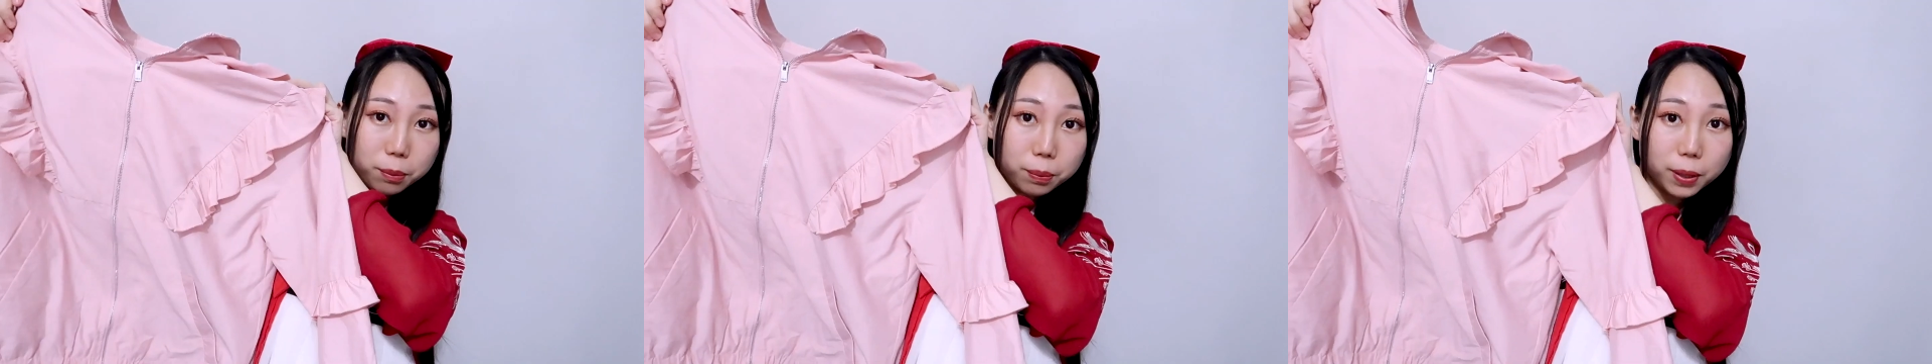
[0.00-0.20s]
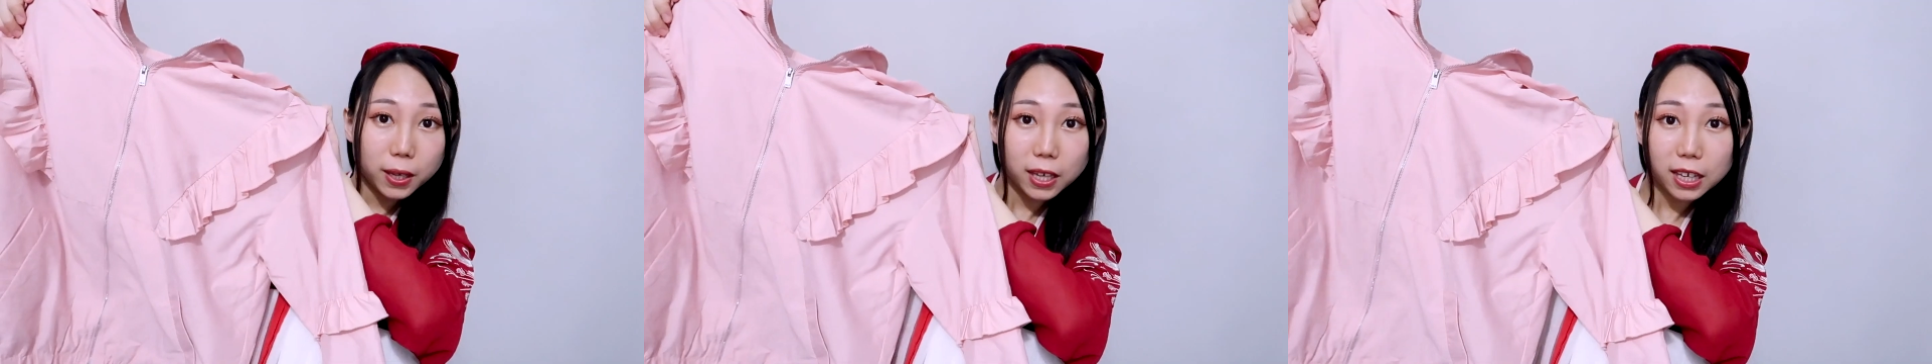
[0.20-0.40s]

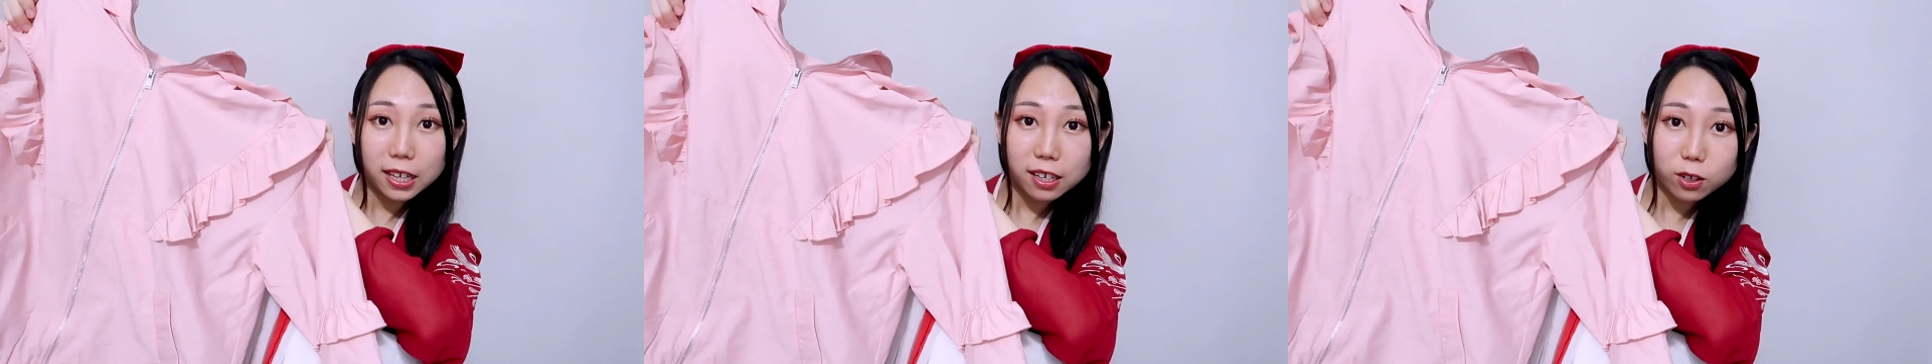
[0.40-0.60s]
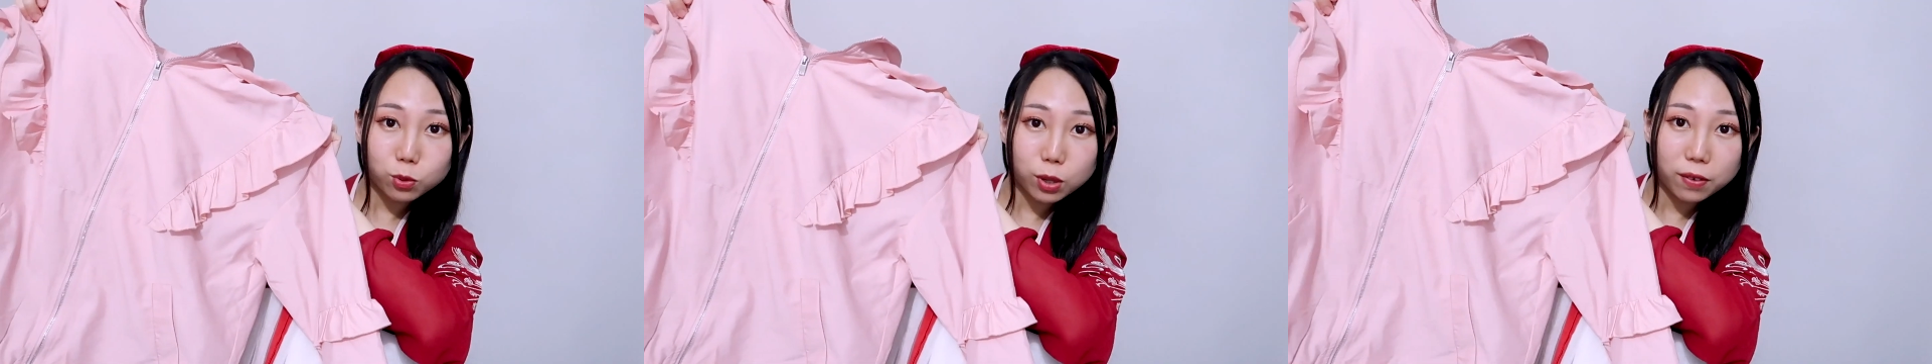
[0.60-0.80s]

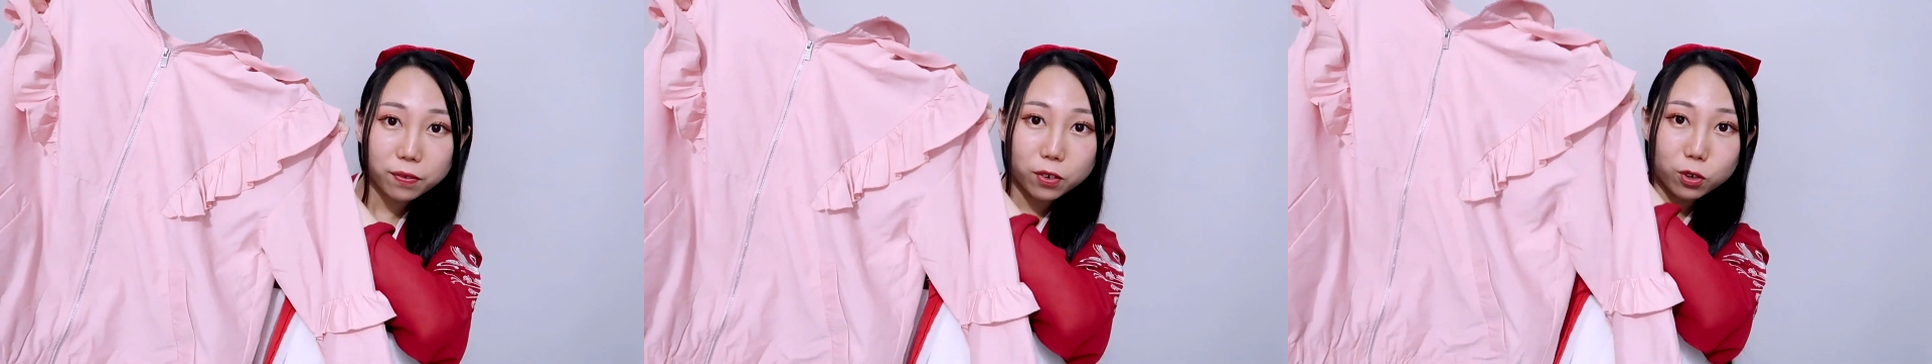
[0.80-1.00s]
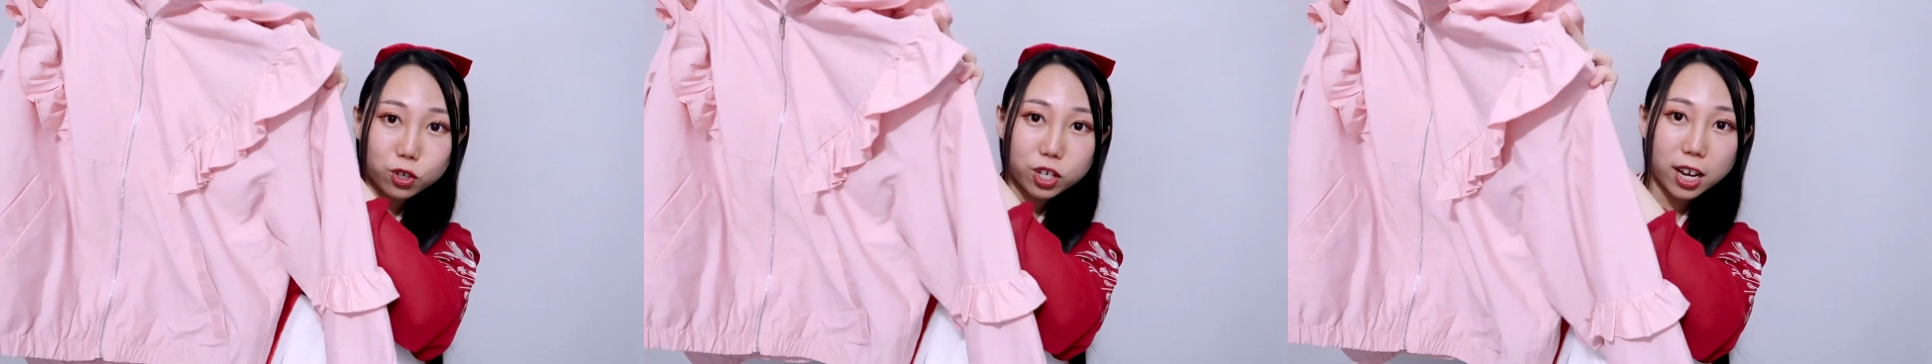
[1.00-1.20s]
pink
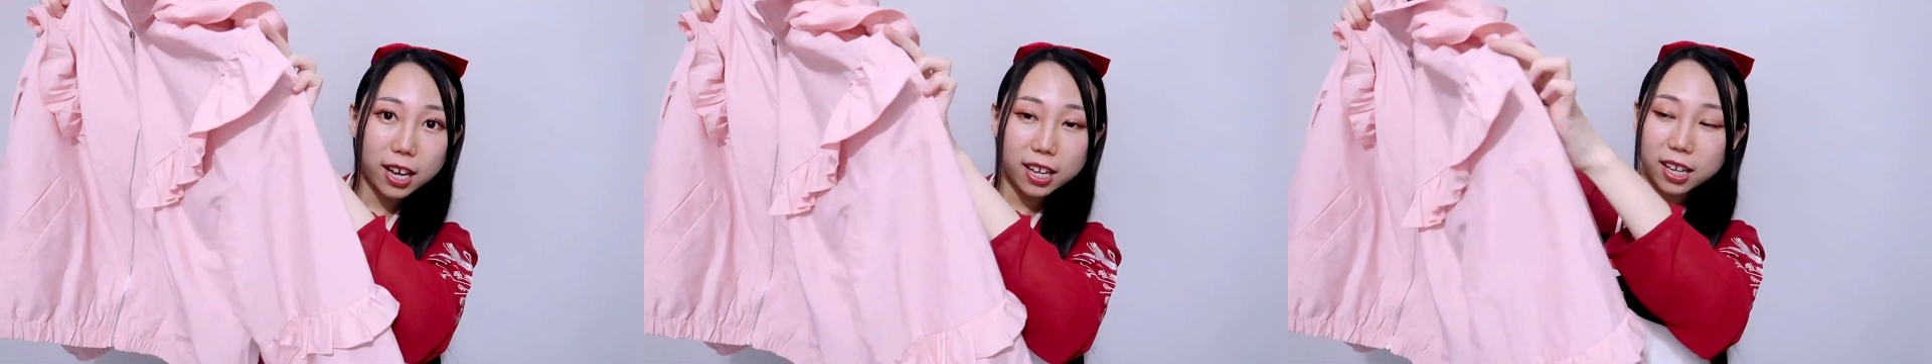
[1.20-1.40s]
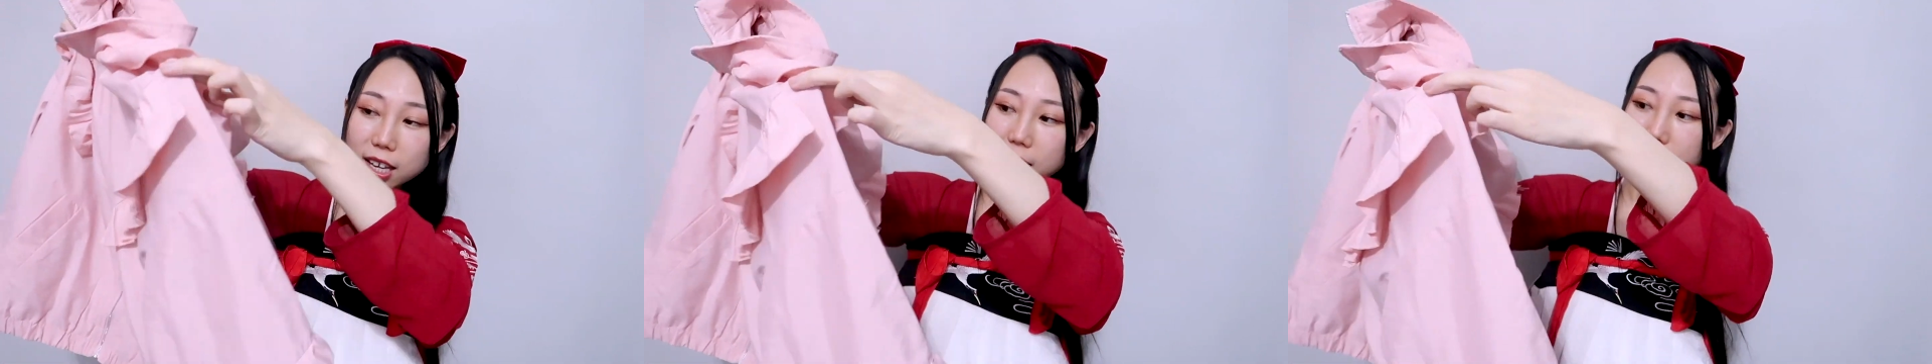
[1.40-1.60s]
ruffle
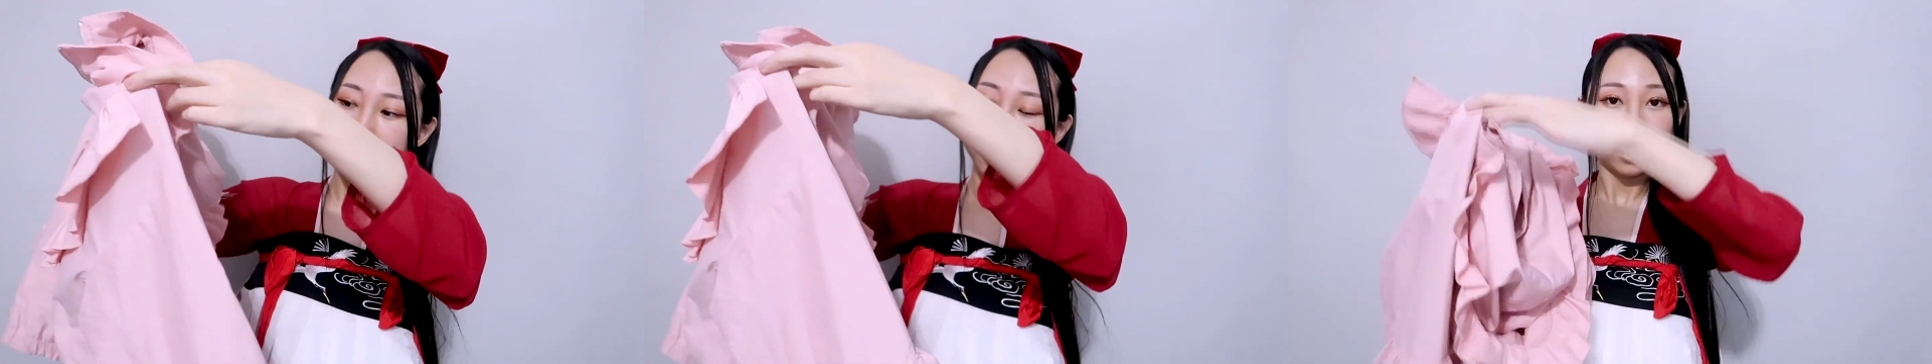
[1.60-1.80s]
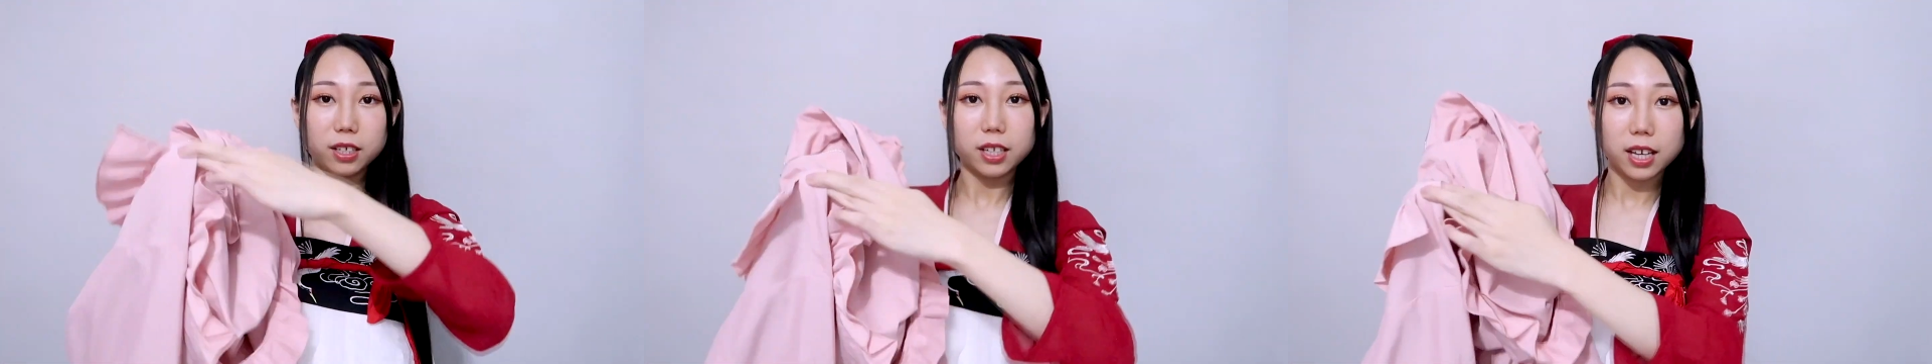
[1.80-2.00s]
jacket